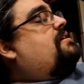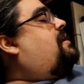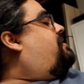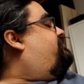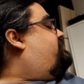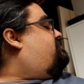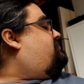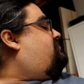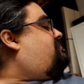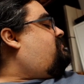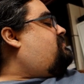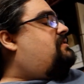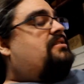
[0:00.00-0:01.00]
to have
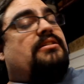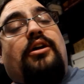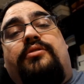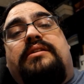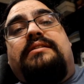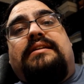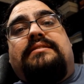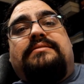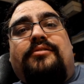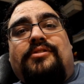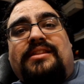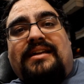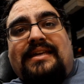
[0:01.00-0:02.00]
Tony dealing
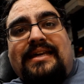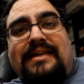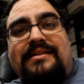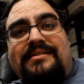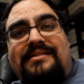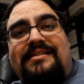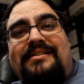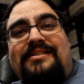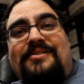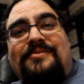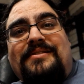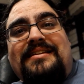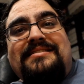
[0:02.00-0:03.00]
with a kid
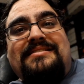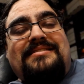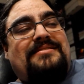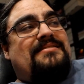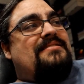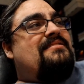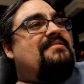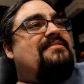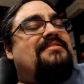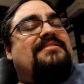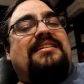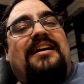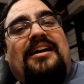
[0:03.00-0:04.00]
when he's
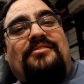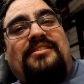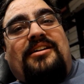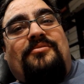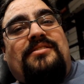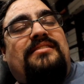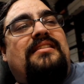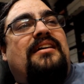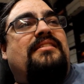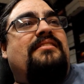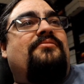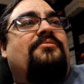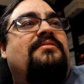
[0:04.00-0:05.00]
stuck out there with
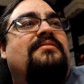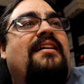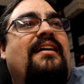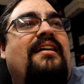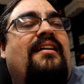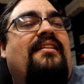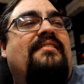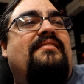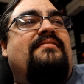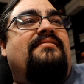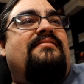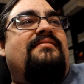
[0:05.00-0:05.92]
nothing to rely on, and